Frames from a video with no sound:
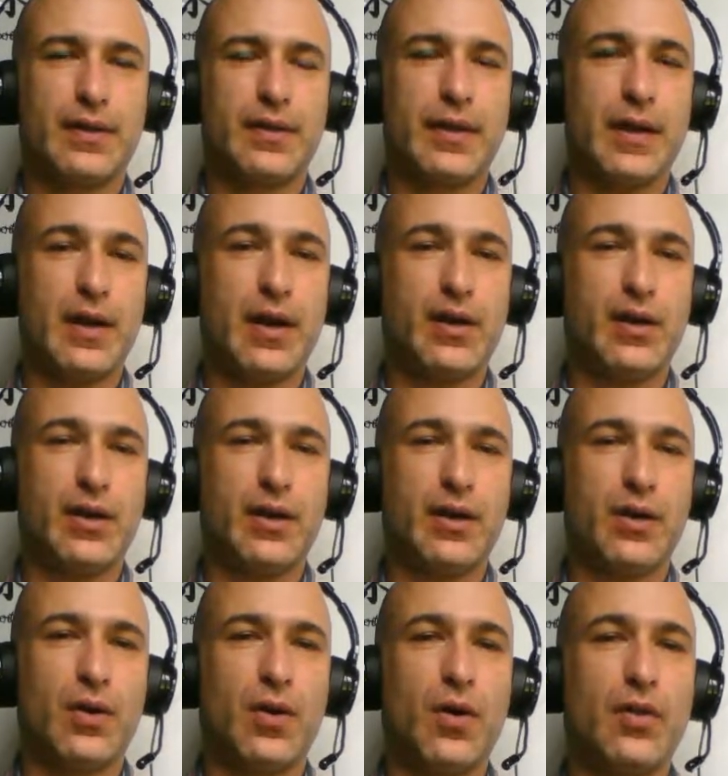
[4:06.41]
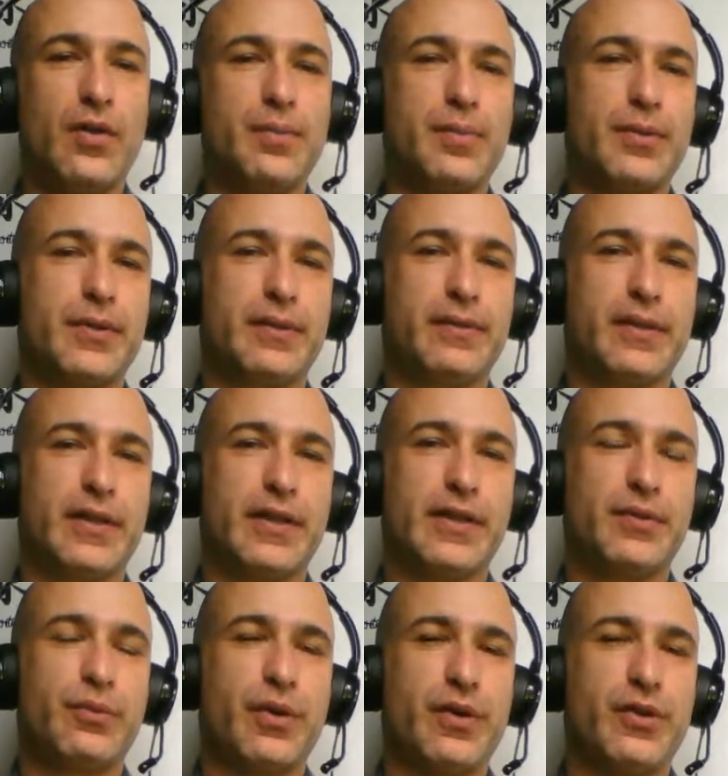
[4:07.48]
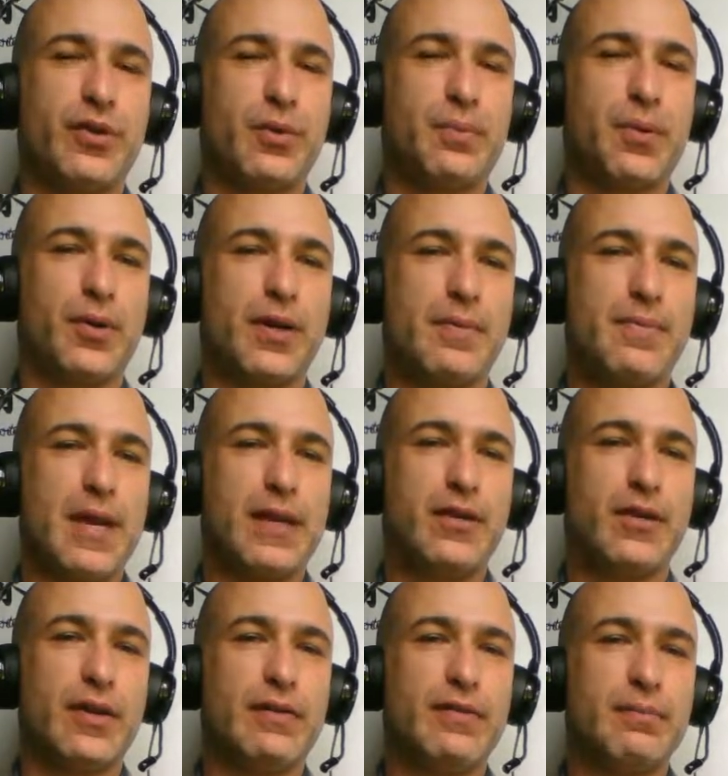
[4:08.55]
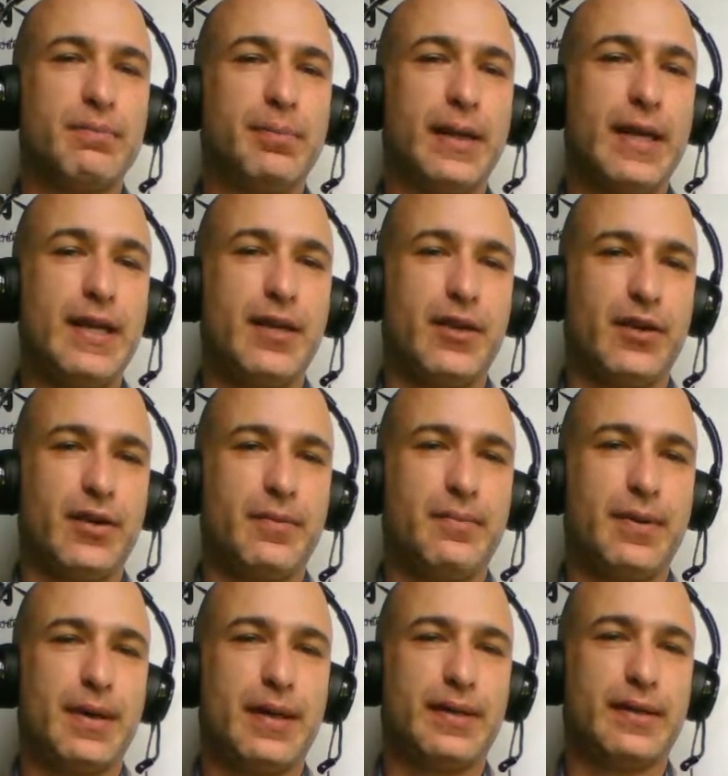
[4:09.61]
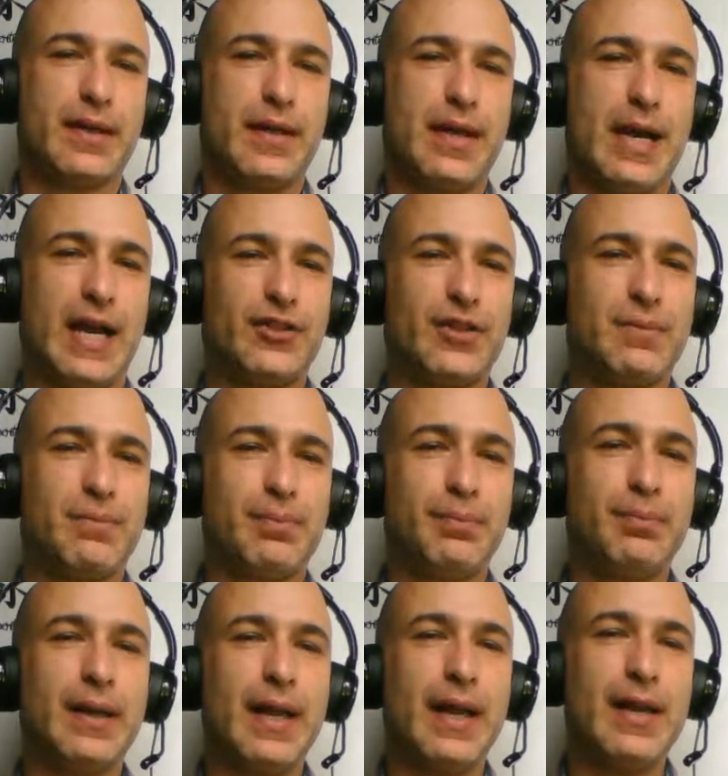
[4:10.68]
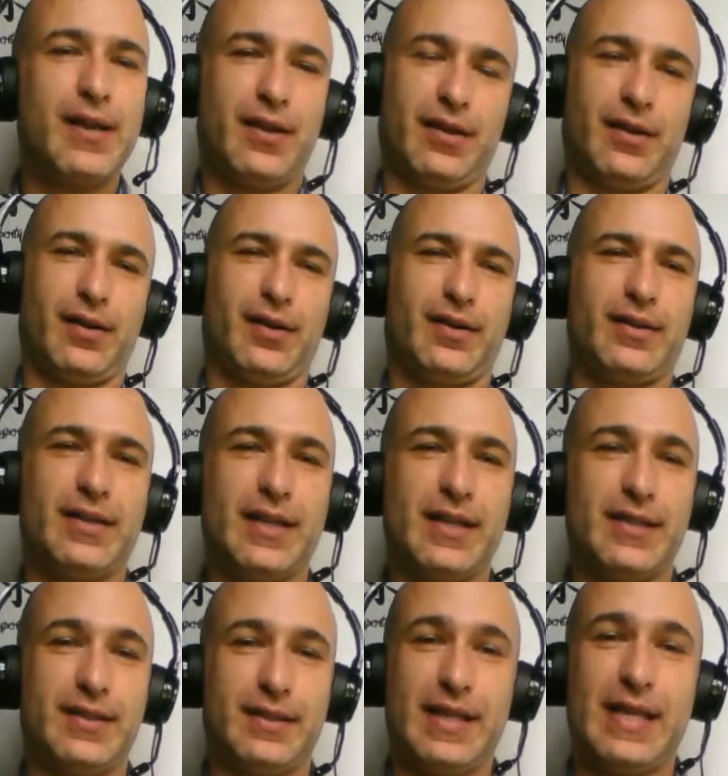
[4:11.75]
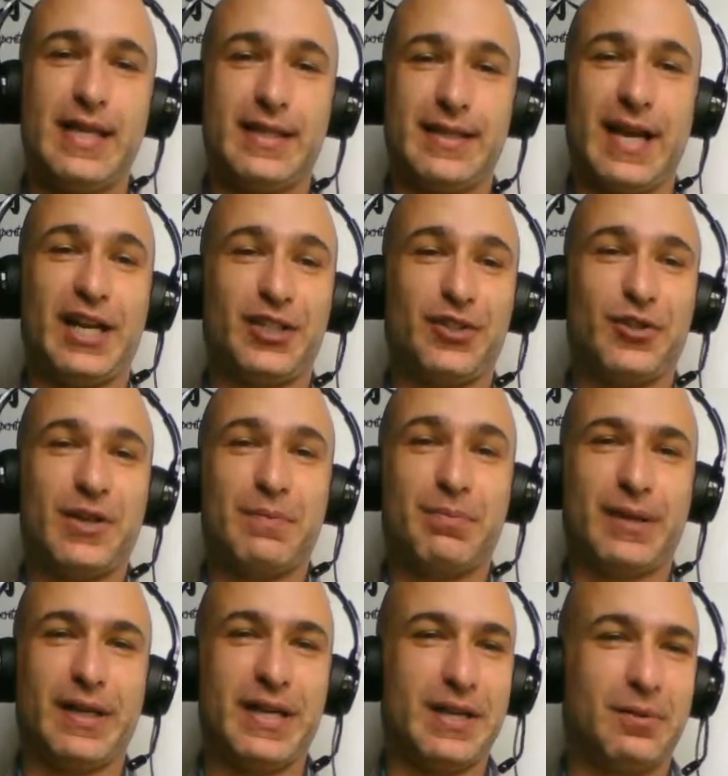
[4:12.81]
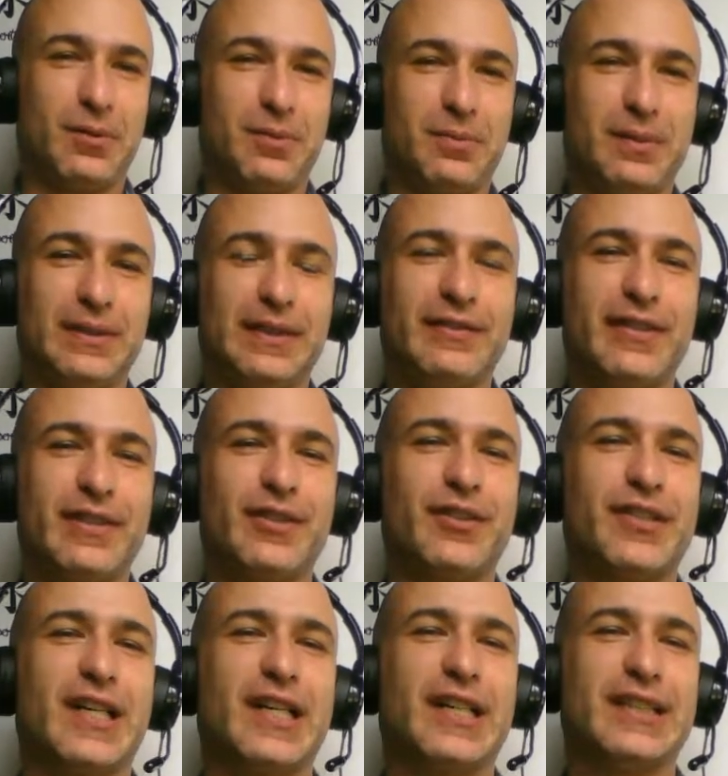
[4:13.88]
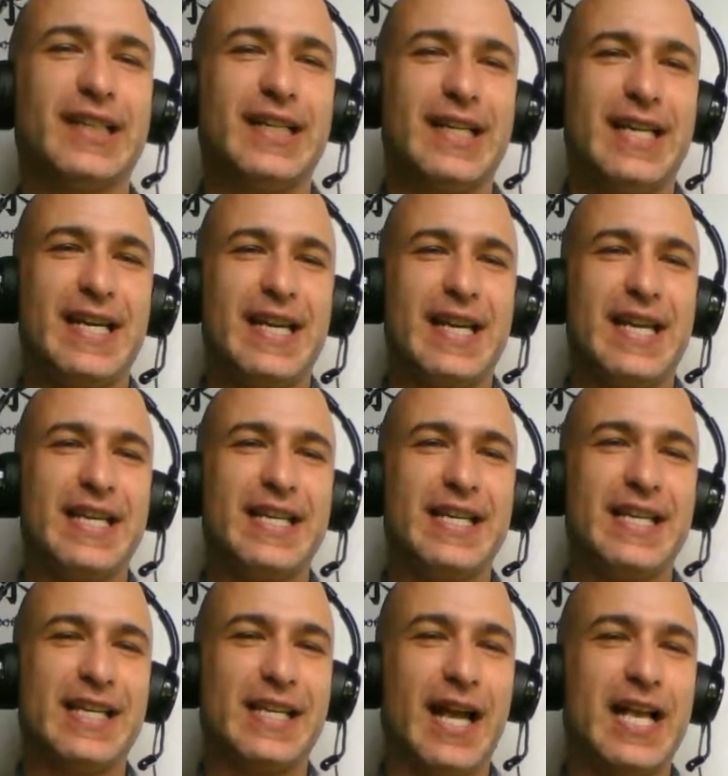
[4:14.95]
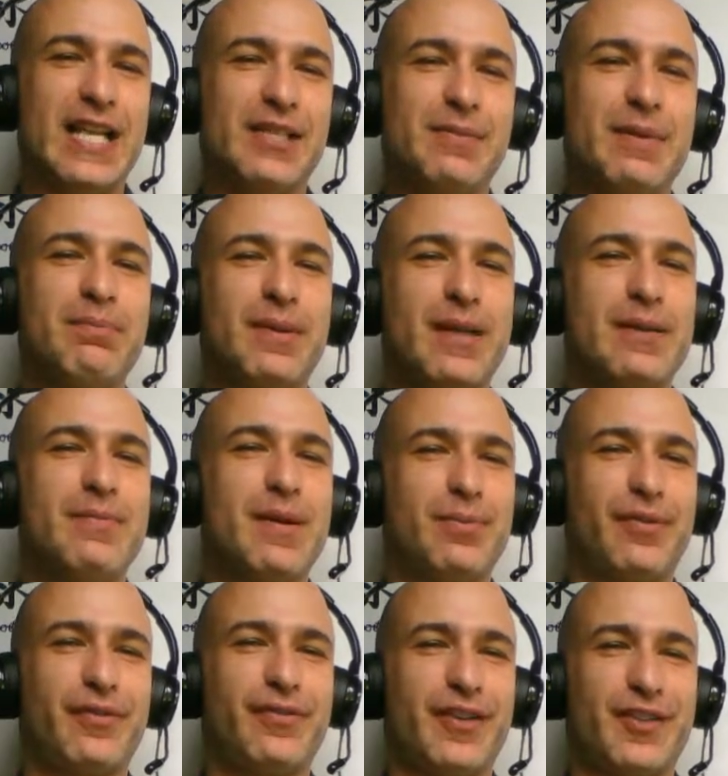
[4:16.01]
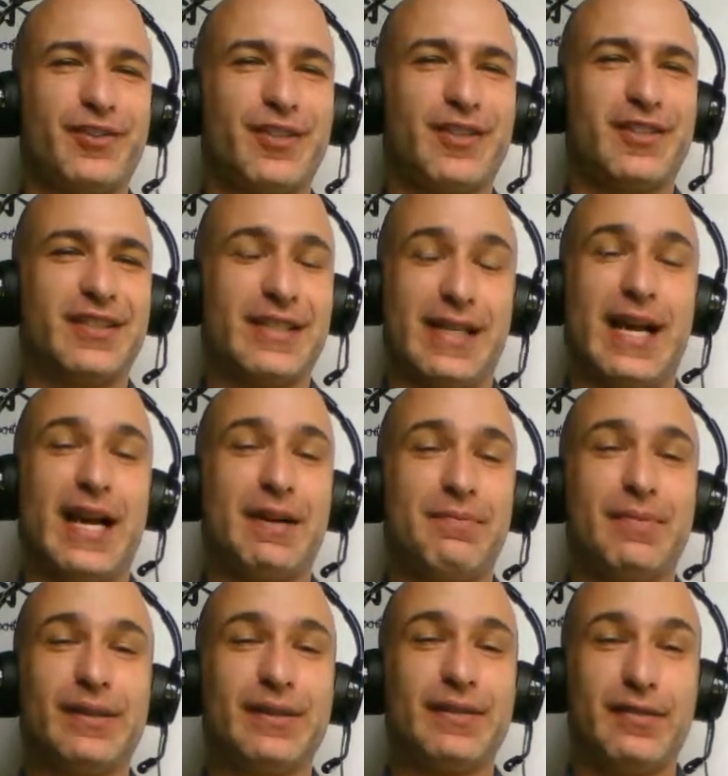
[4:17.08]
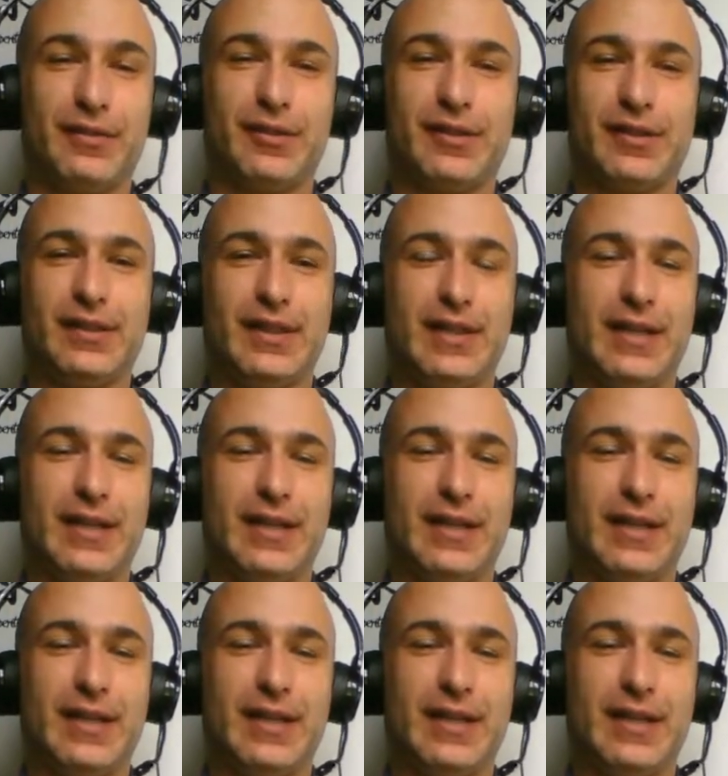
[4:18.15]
There are other possibilities where your opponent may not even play here, but actually play here. This is actually playable, believe it or not. It has been played by professionals. It's unbelievable.